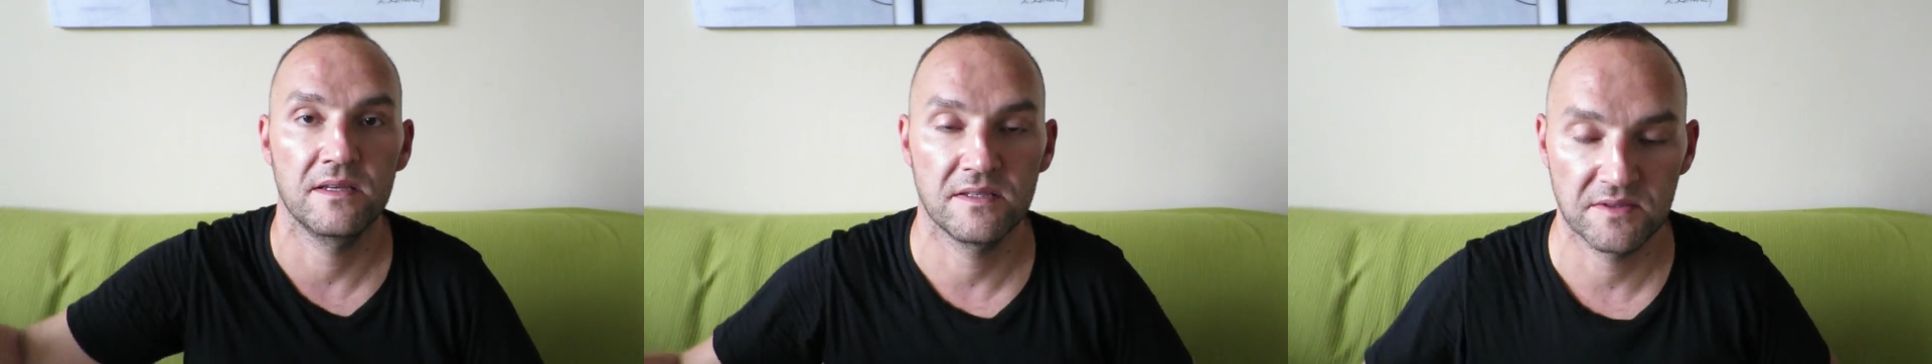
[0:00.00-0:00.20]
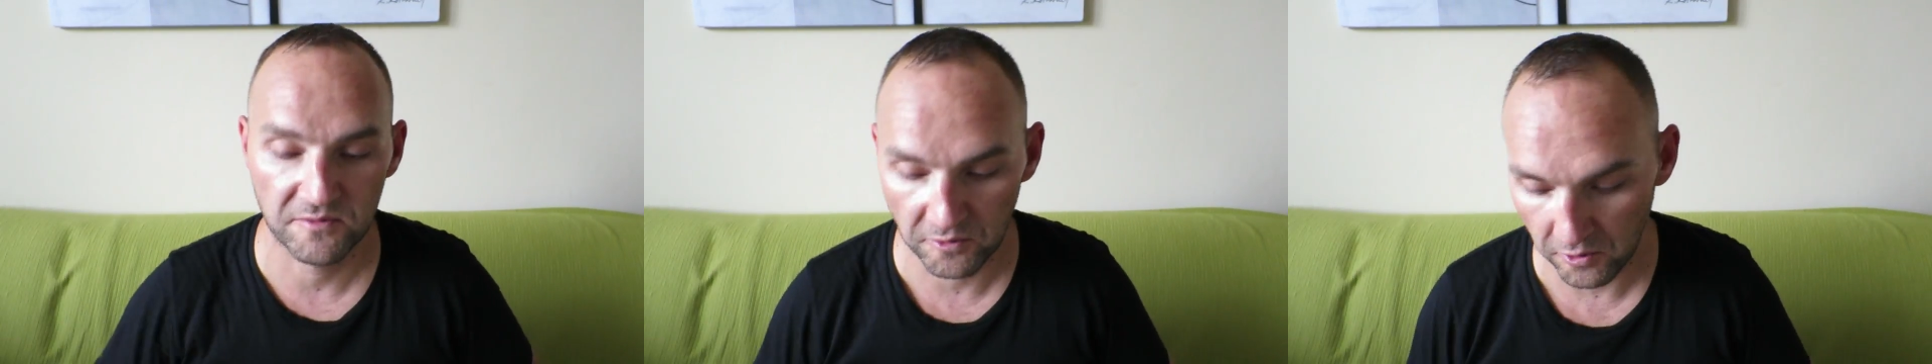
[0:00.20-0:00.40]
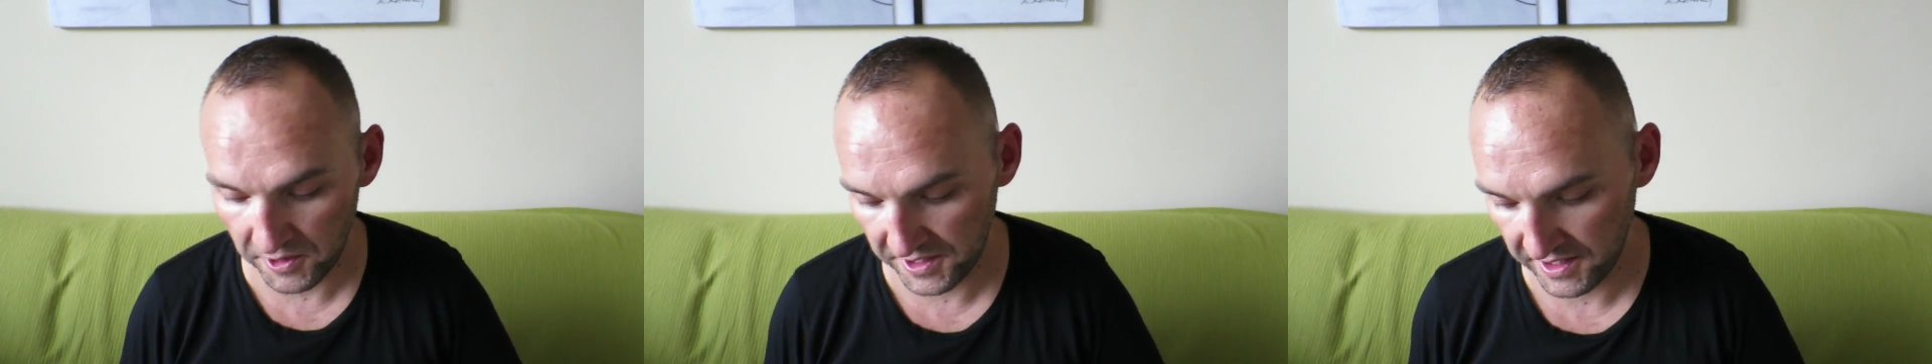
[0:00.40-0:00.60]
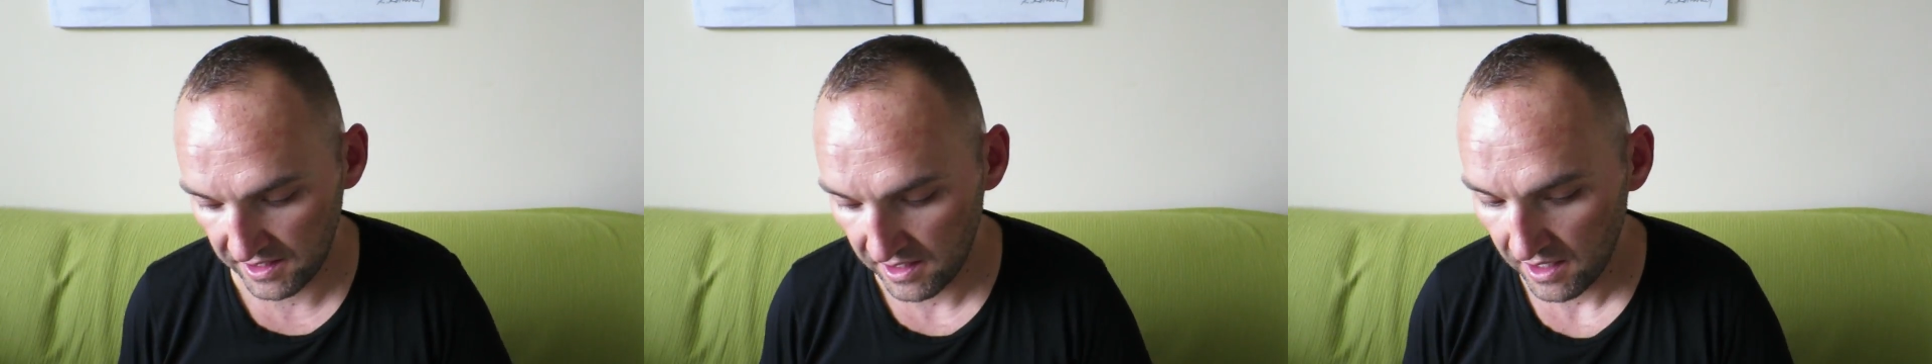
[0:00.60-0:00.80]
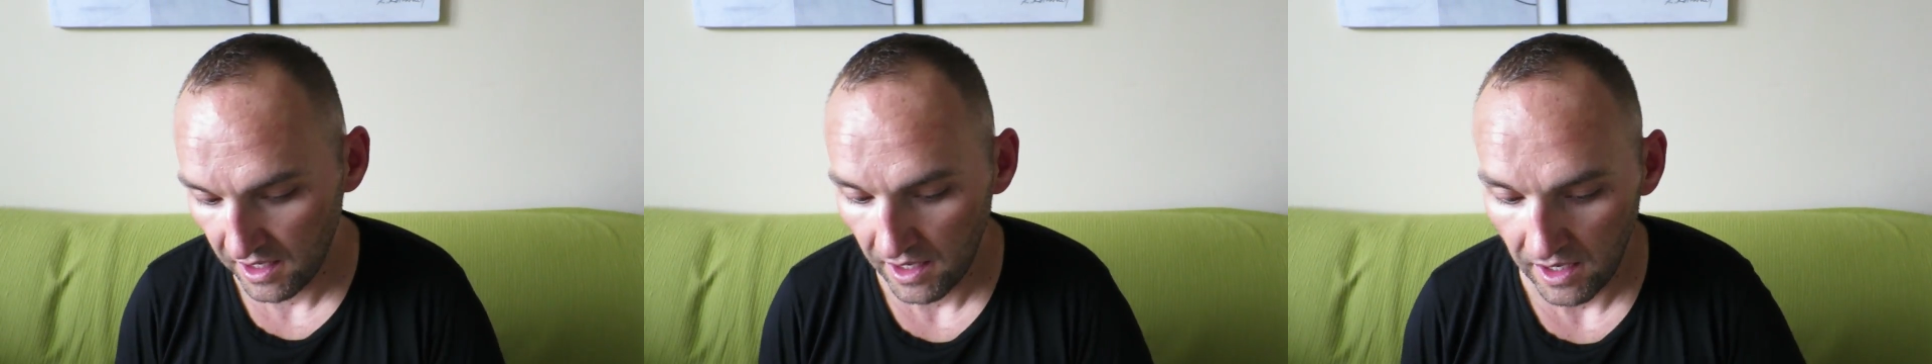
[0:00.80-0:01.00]
is forty.
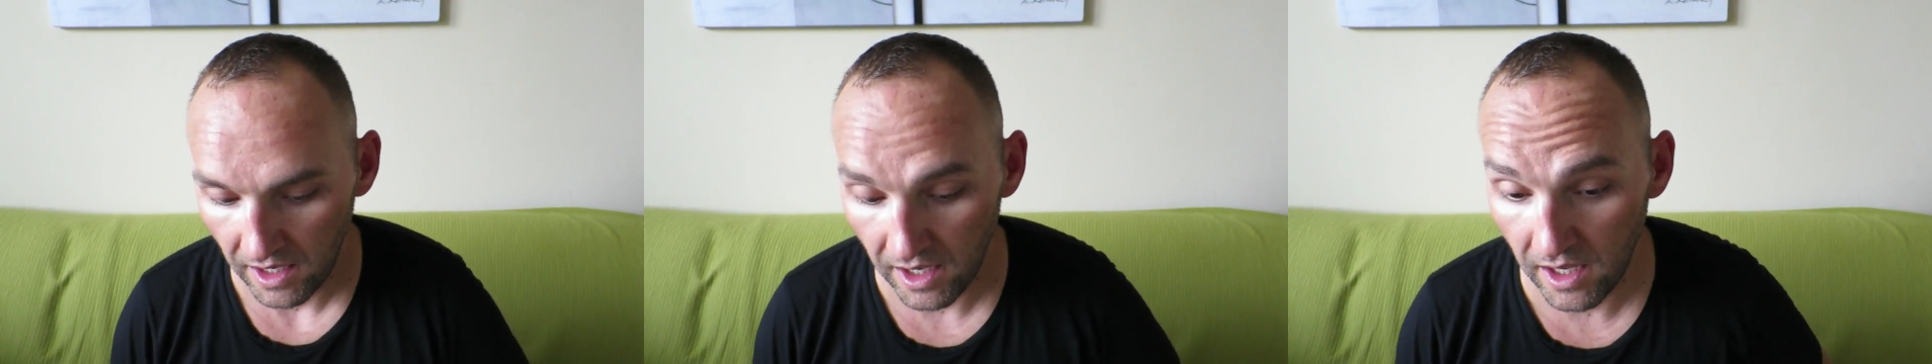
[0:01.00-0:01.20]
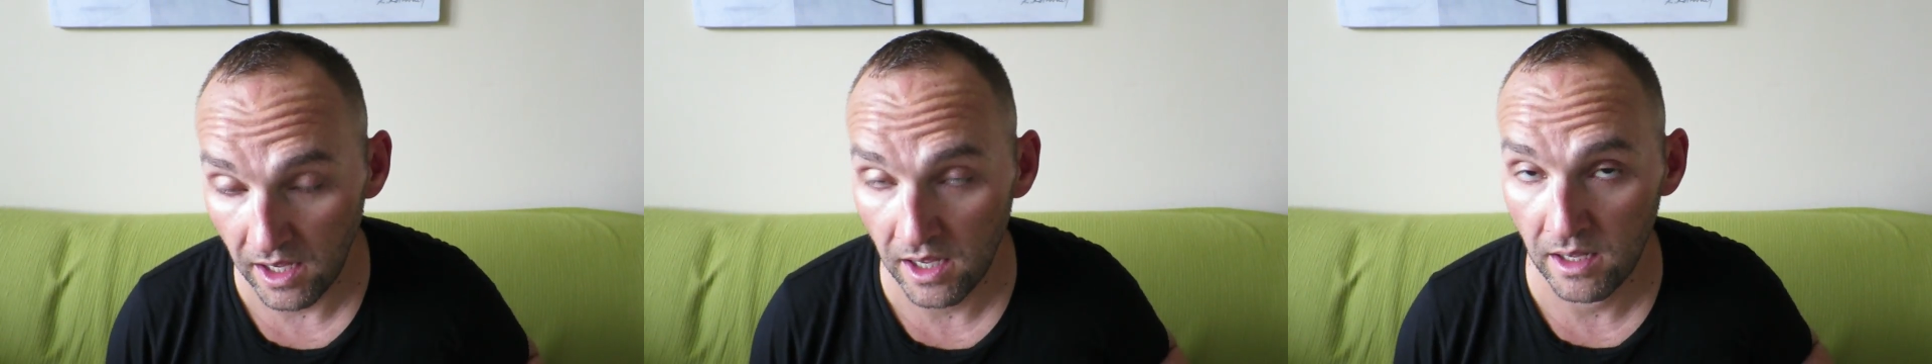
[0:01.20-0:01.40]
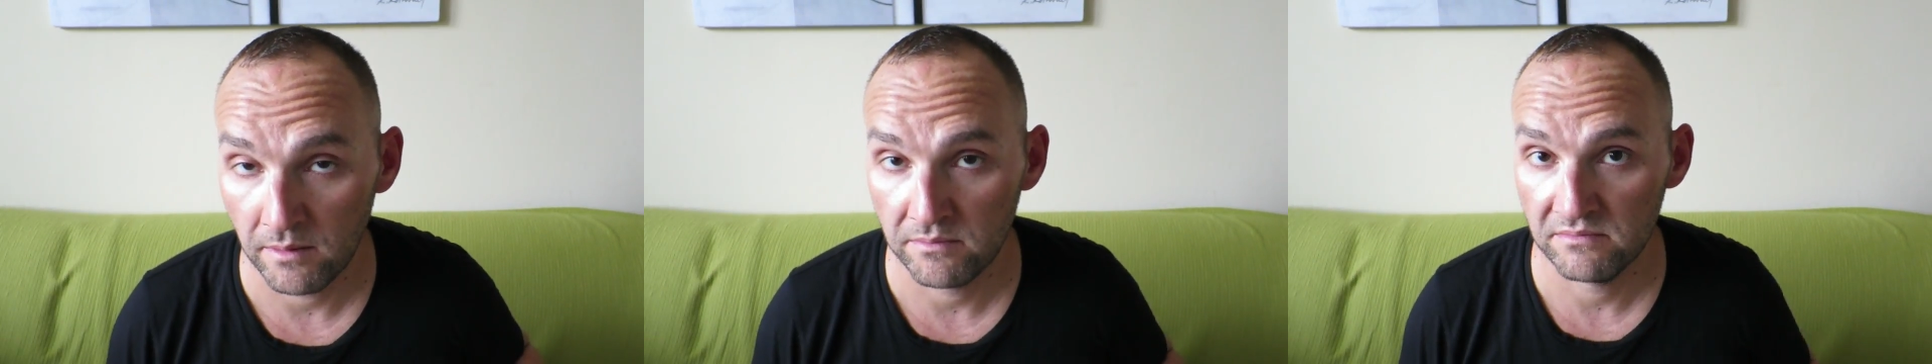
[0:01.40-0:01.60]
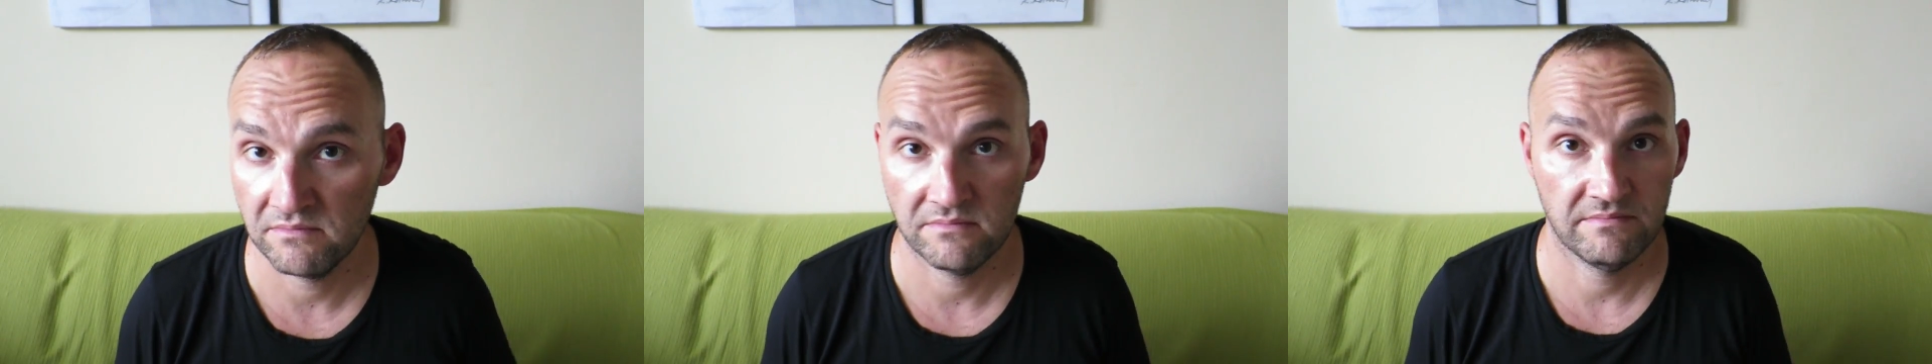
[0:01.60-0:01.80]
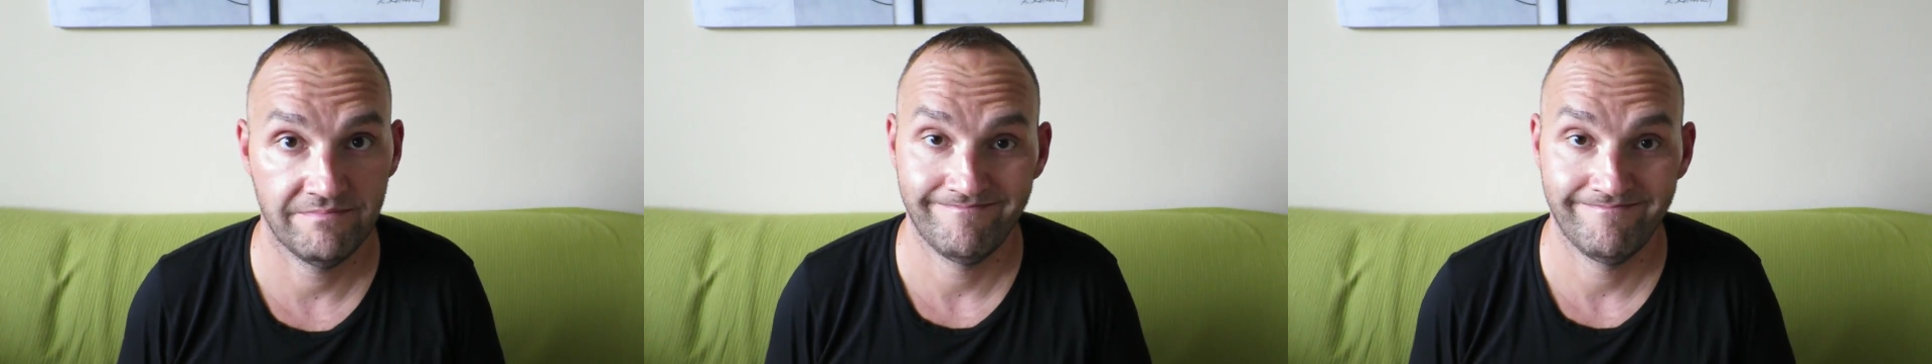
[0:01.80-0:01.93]
Um,